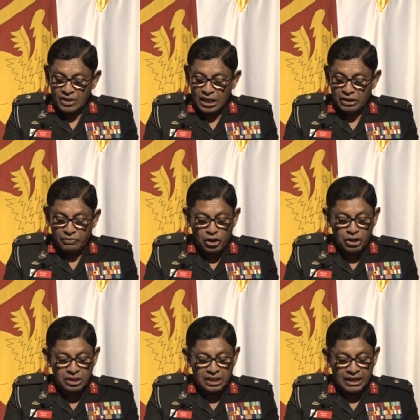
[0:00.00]
I
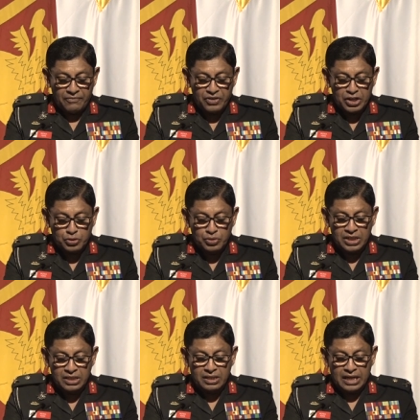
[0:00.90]
want every
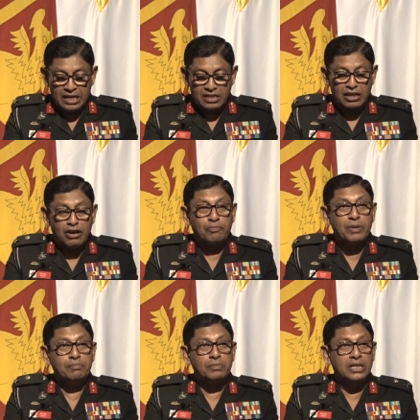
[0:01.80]
student and staff
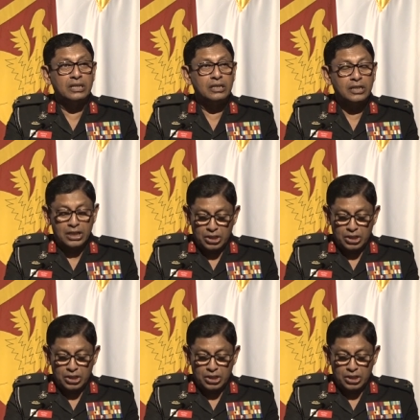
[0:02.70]
member